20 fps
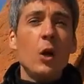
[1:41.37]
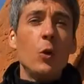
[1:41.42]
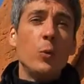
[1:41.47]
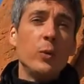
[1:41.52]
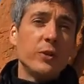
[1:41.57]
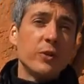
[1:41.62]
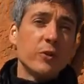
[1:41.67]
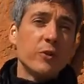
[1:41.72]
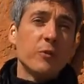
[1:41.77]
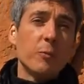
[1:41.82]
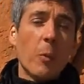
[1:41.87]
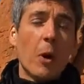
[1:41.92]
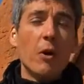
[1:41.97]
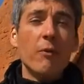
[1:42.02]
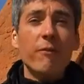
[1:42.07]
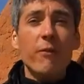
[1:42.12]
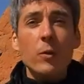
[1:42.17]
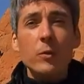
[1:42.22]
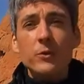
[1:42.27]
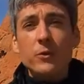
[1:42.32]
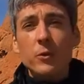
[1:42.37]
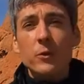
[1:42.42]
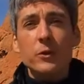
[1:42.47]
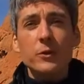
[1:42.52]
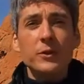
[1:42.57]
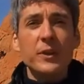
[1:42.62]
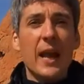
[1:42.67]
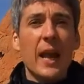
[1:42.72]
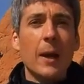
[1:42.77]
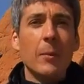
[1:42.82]
with their smartphones or their
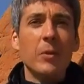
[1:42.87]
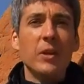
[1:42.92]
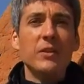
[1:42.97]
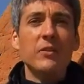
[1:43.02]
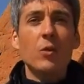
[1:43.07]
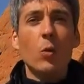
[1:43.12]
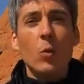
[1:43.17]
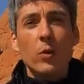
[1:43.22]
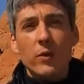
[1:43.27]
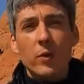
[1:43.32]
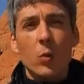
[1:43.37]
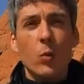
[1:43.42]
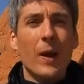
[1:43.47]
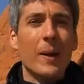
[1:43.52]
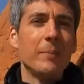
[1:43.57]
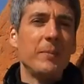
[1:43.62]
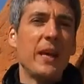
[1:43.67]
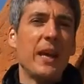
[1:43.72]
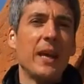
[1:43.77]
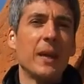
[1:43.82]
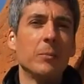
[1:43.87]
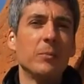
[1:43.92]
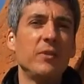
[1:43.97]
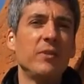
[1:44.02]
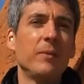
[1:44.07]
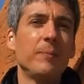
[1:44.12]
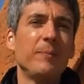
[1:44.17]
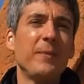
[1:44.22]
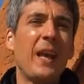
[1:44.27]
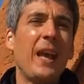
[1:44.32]
tablets or their webcams.